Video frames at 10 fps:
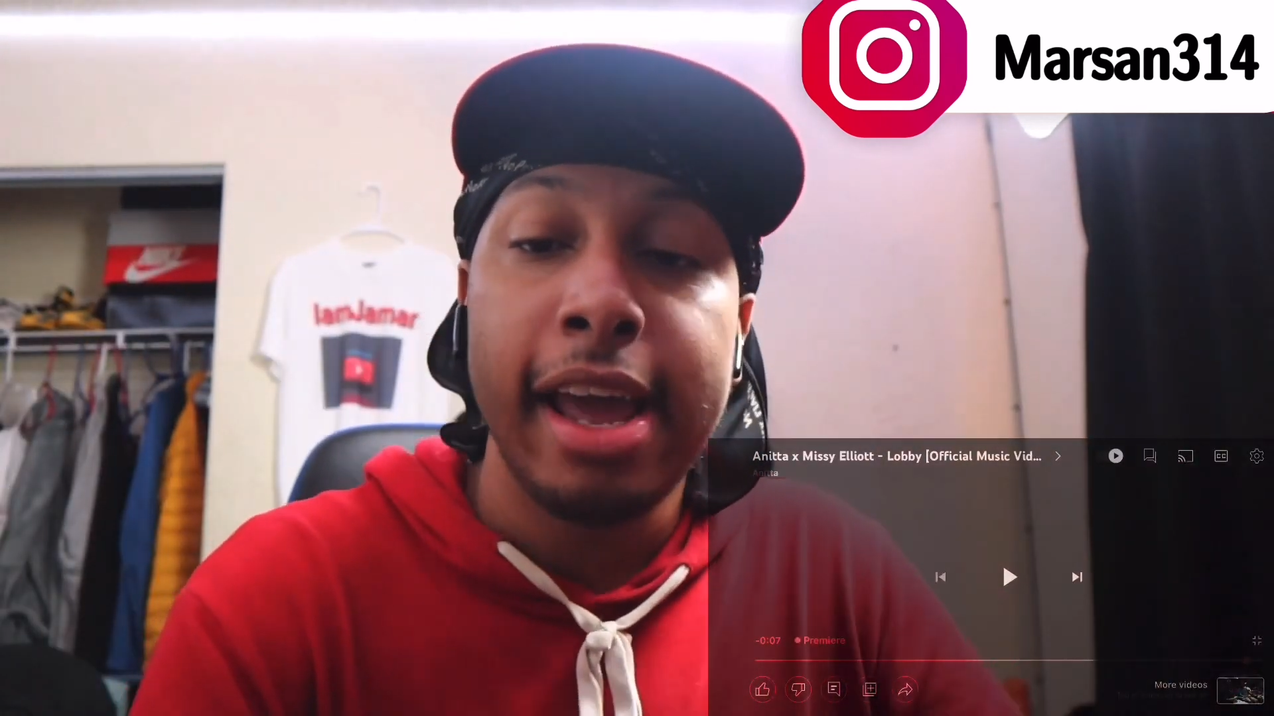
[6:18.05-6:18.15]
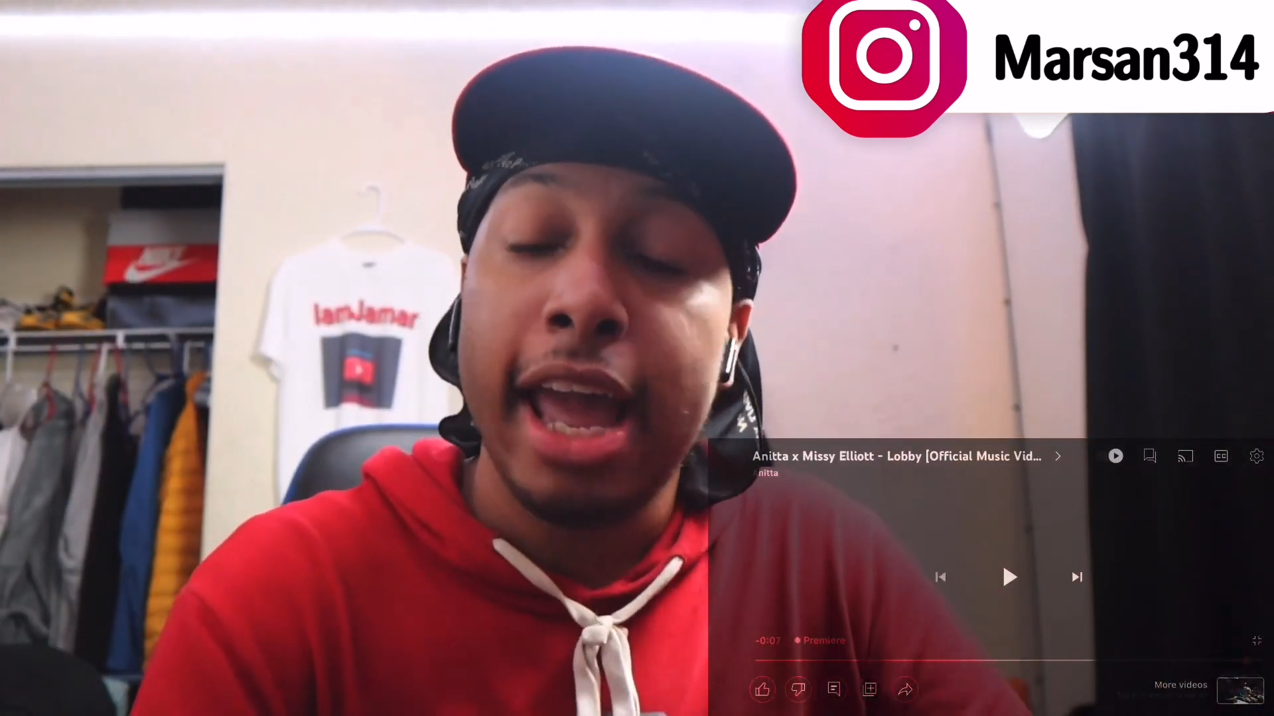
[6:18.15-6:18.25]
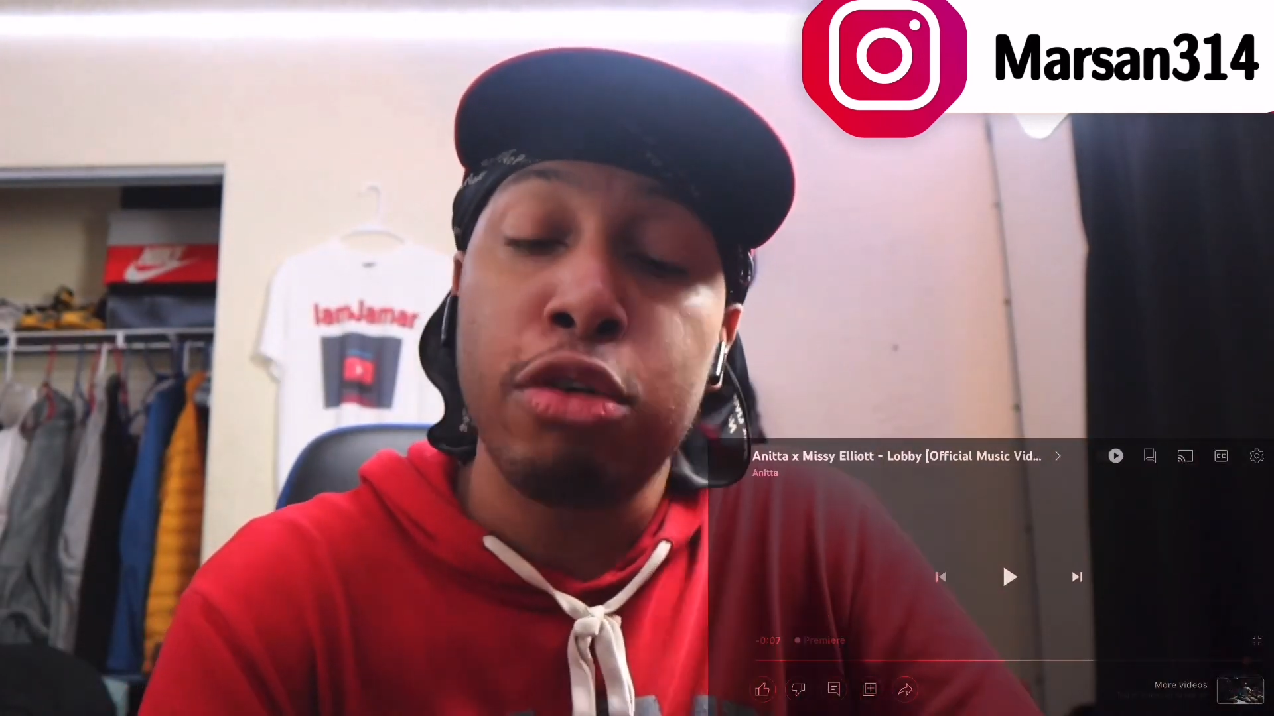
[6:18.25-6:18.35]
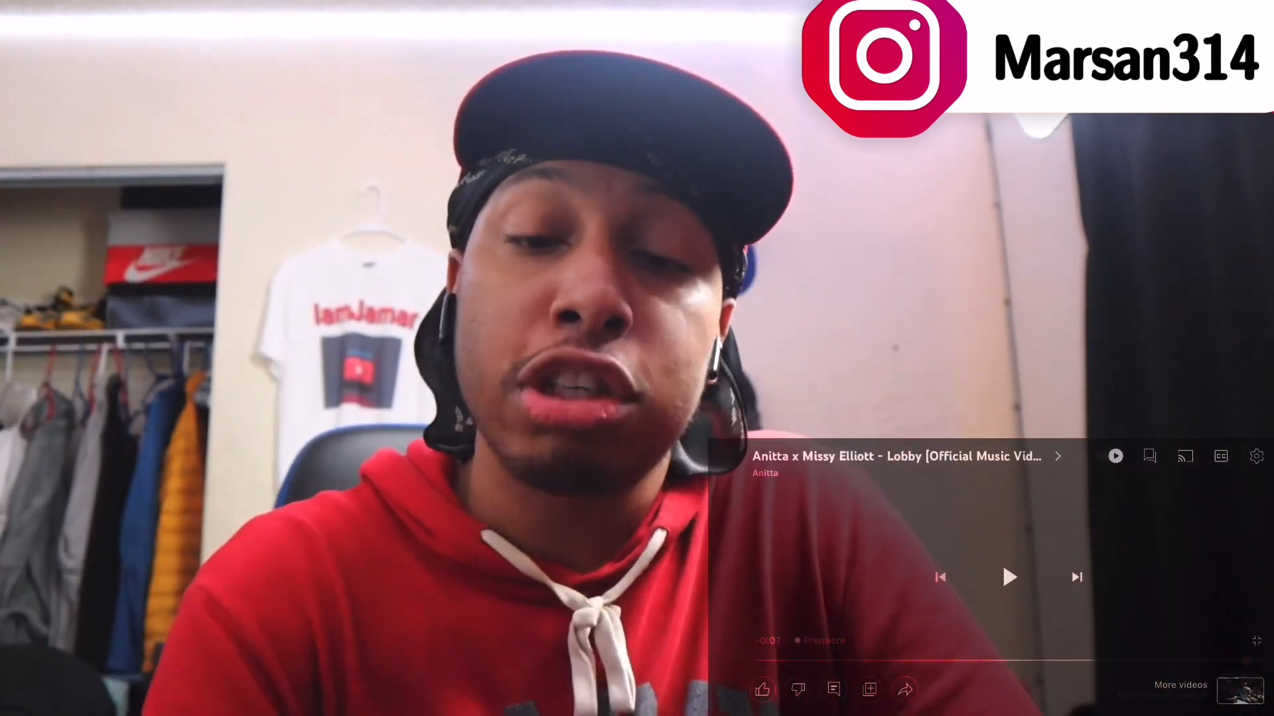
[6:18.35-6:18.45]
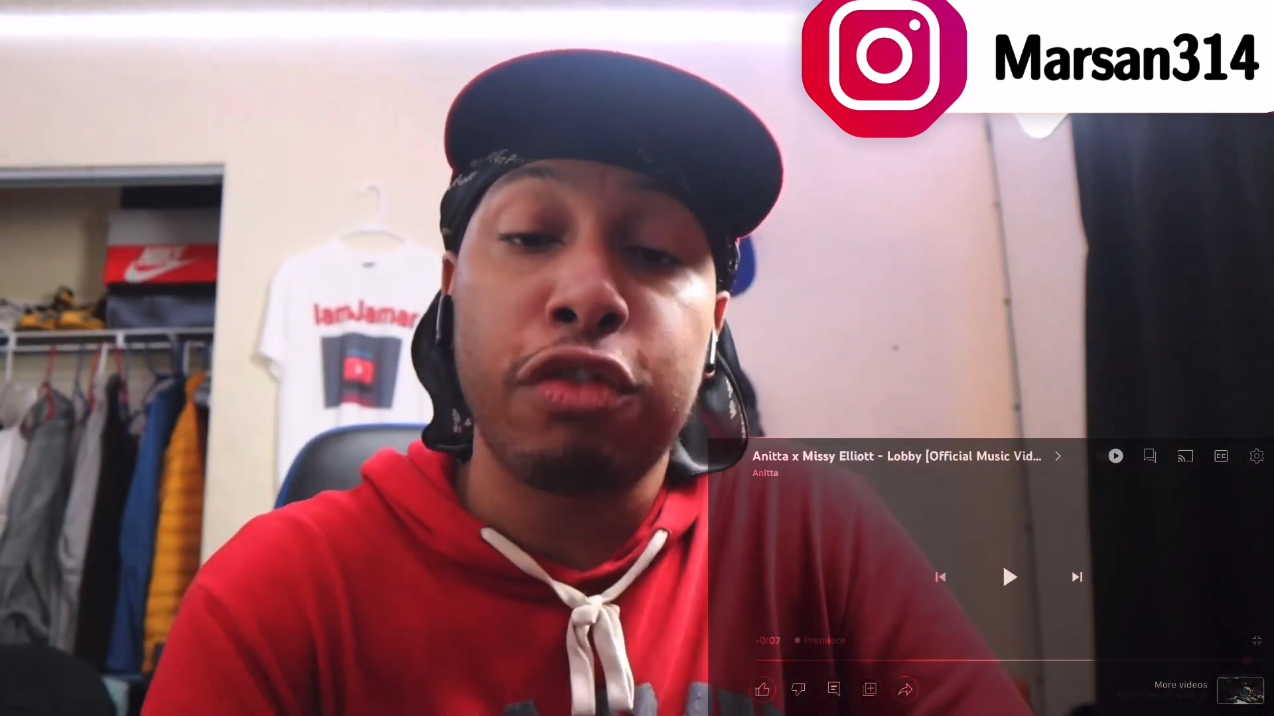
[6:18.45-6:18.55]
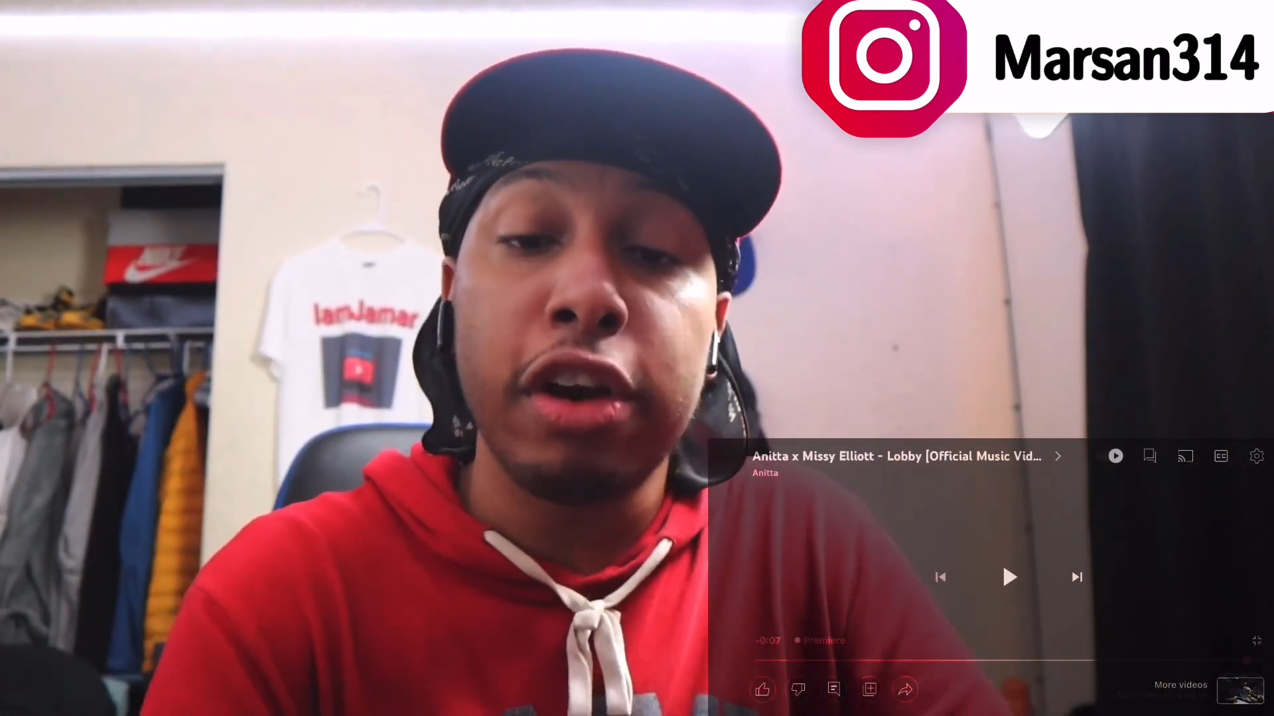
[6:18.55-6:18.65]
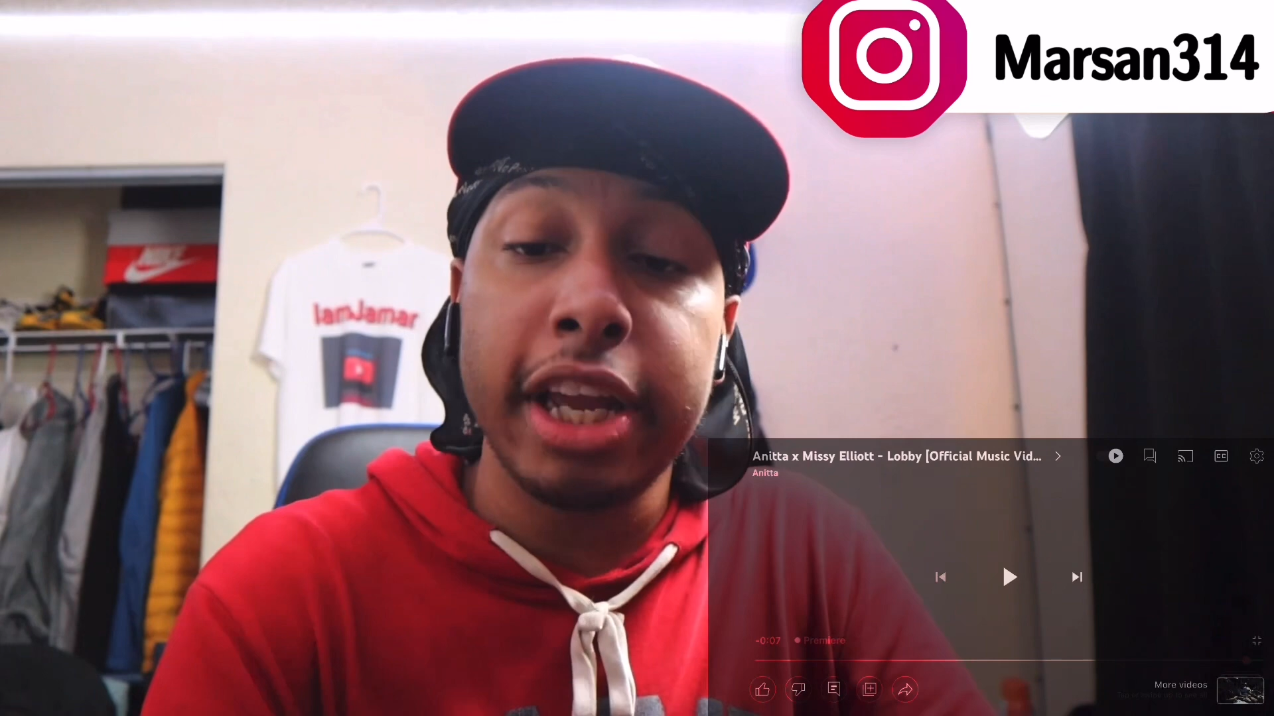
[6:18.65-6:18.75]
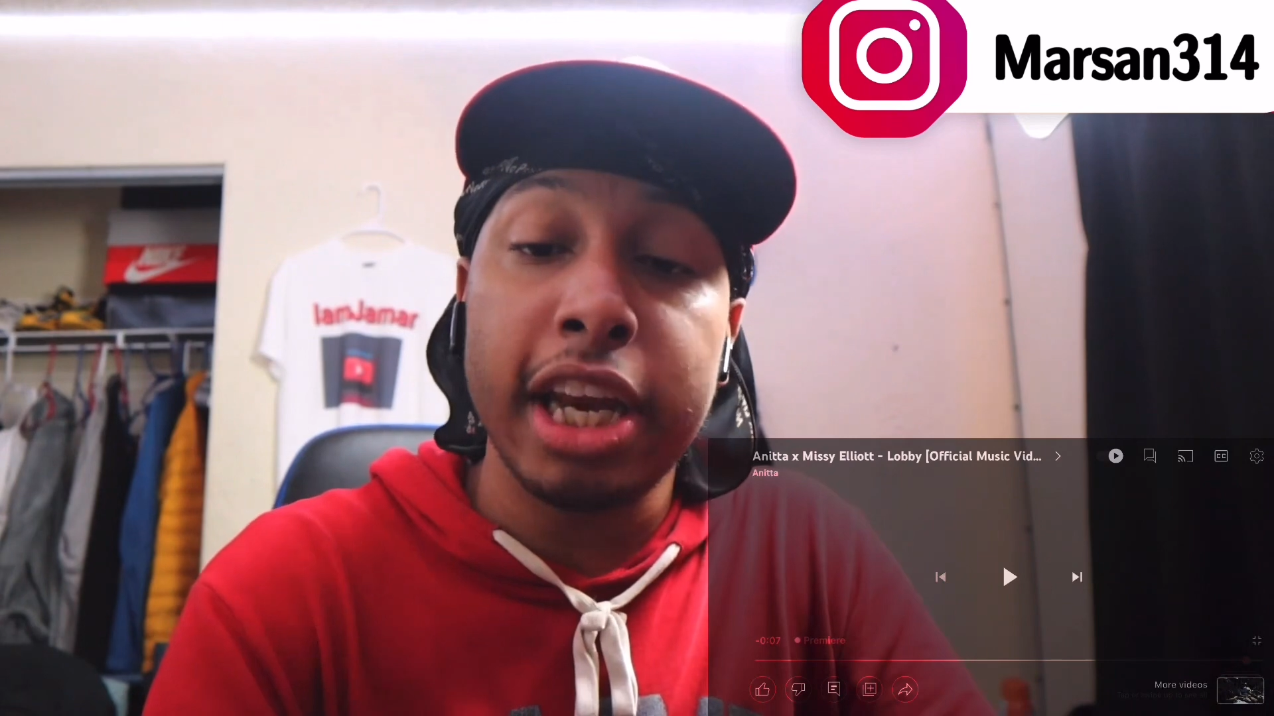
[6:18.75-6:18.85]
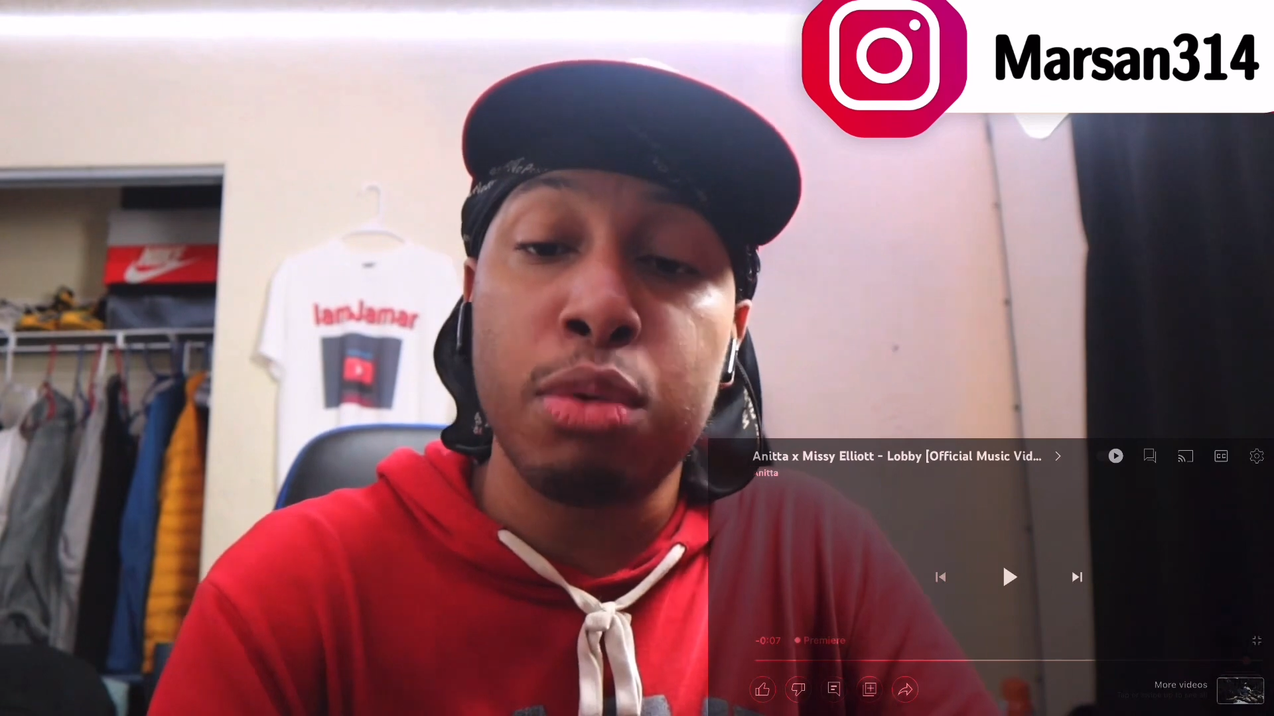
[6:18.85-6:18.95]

It was freaking.